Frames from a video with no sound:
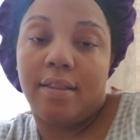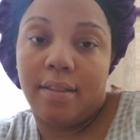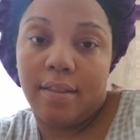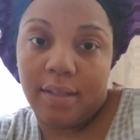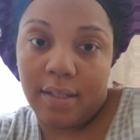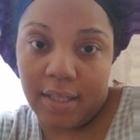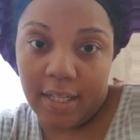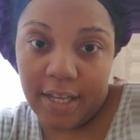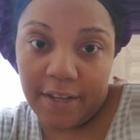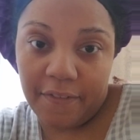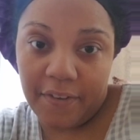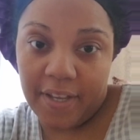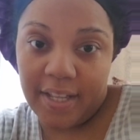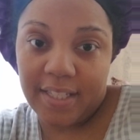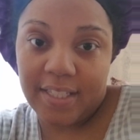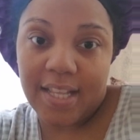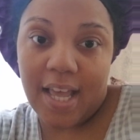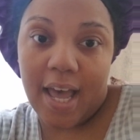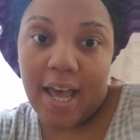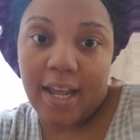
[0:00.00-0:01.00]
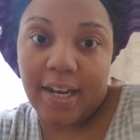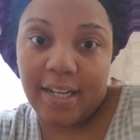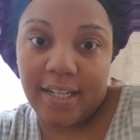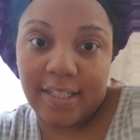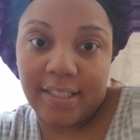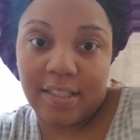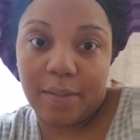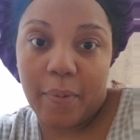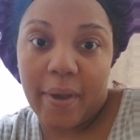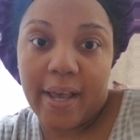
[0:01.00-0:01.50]
The left-hand side
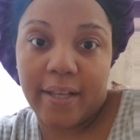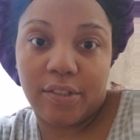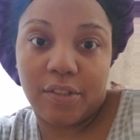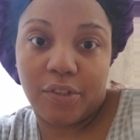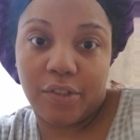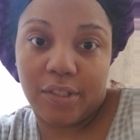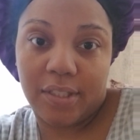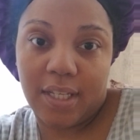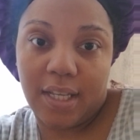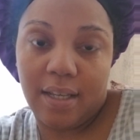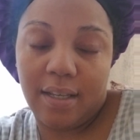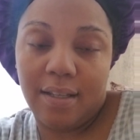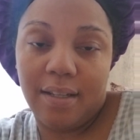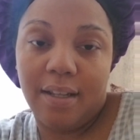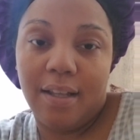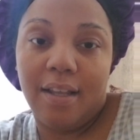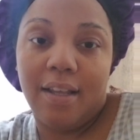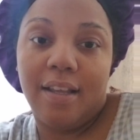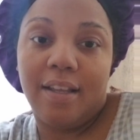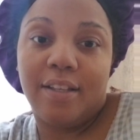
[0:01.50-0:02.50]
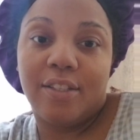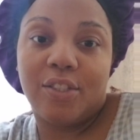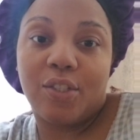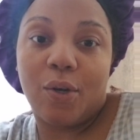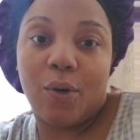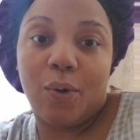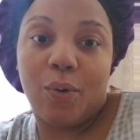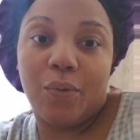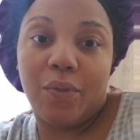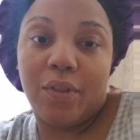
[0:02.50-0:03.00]
is the passenger seat.
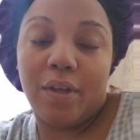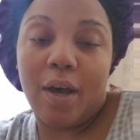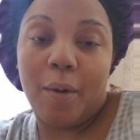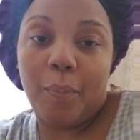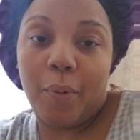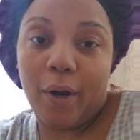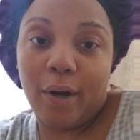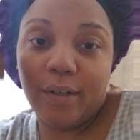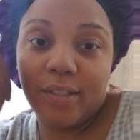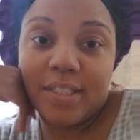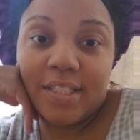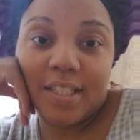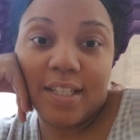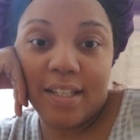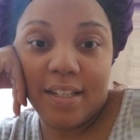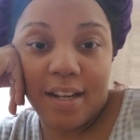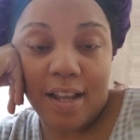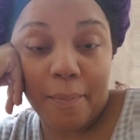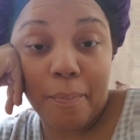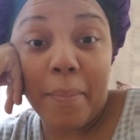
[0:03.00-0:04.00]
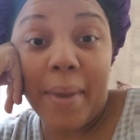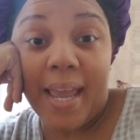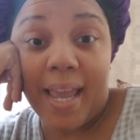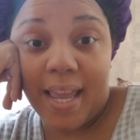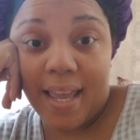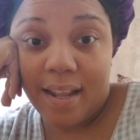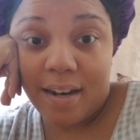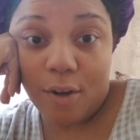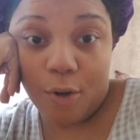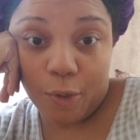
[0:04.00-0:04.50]
So a
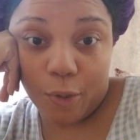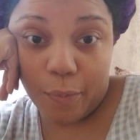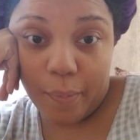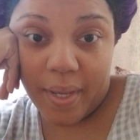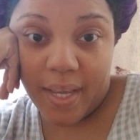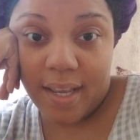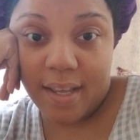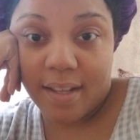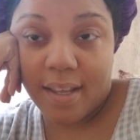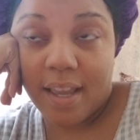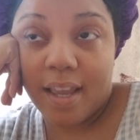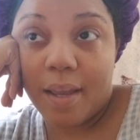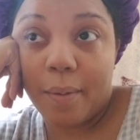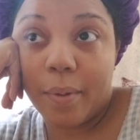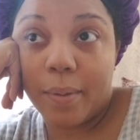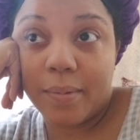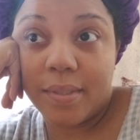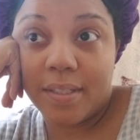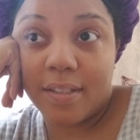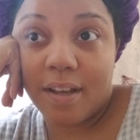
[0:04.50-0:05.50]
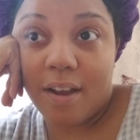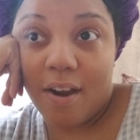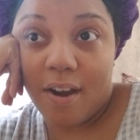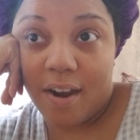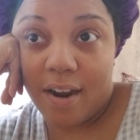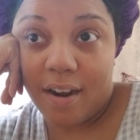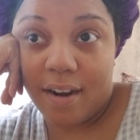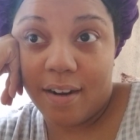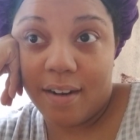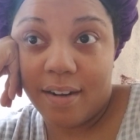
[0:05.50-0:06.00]
man, older man, came up to the
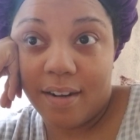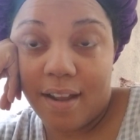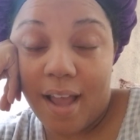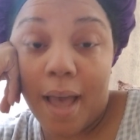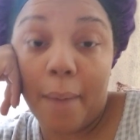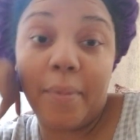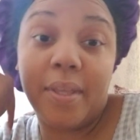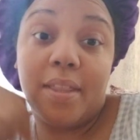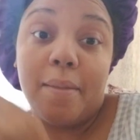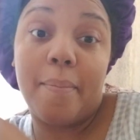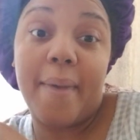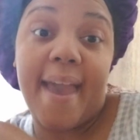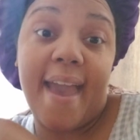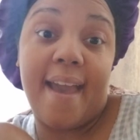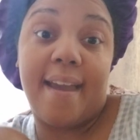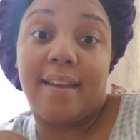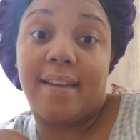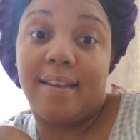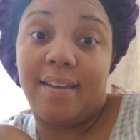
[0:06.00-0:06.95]
car. I'm in the back.